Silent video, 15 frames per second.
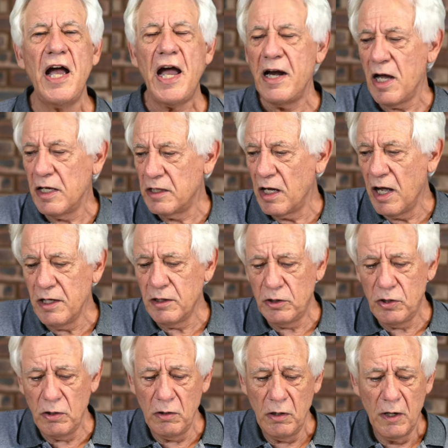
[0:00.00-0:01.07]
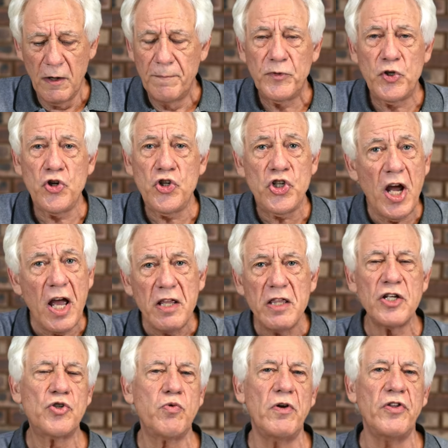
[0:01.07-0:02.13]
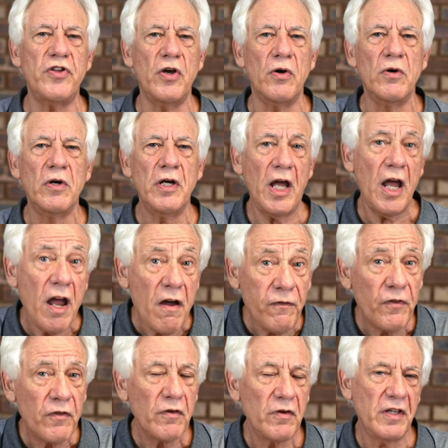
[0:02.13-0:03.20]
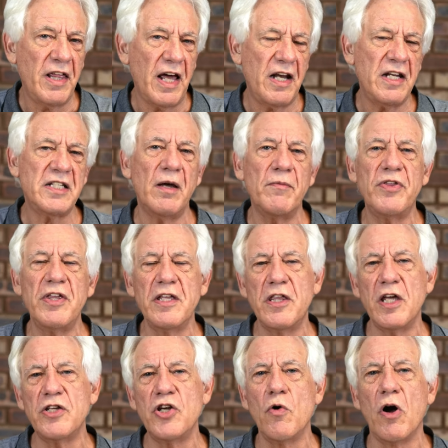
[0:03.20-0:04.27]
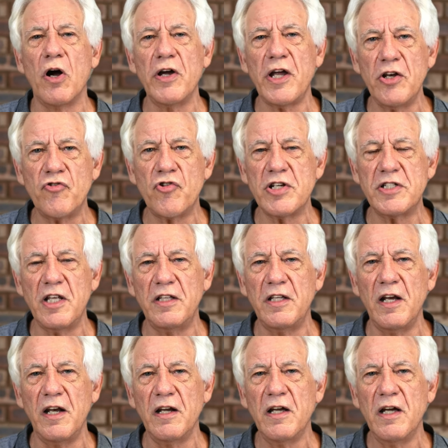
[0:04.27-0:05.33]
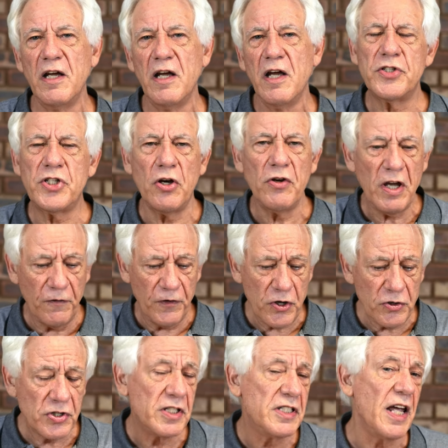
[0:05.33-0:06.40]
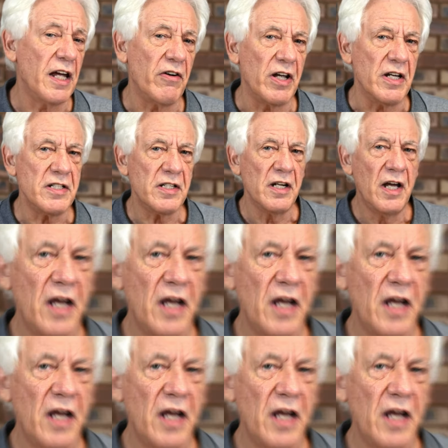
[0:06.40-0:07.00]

And I'd like to, to share this with you if that is something that you are interested in. So if you're serious,